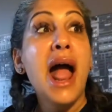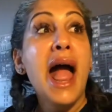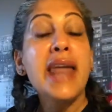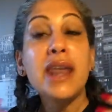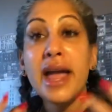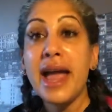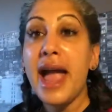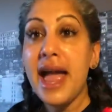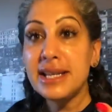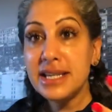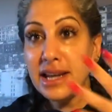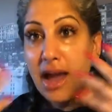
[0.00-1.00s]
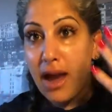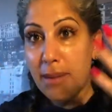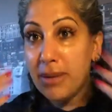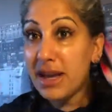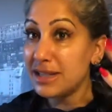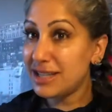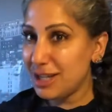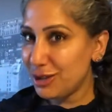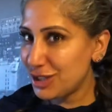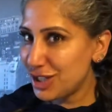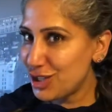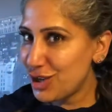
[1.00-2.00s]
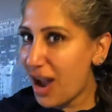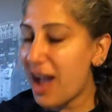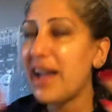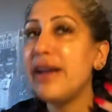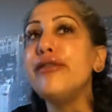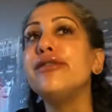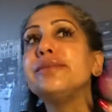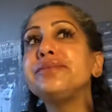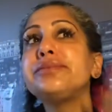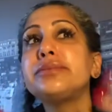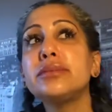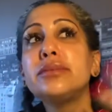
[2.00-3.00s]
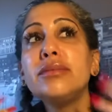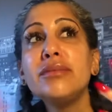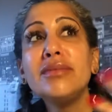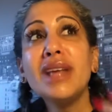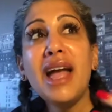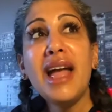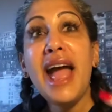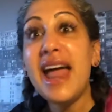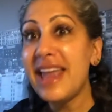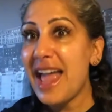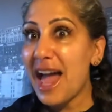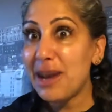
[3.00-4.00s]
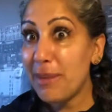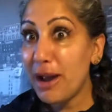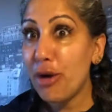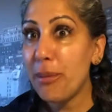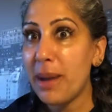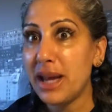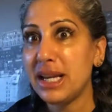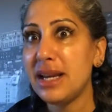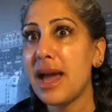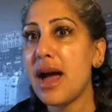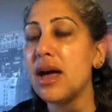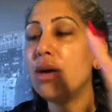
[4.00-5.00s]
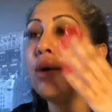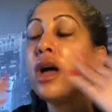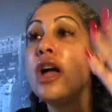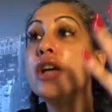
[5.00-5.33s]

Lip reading: And I ended up, because I used to drive and I had my own money now.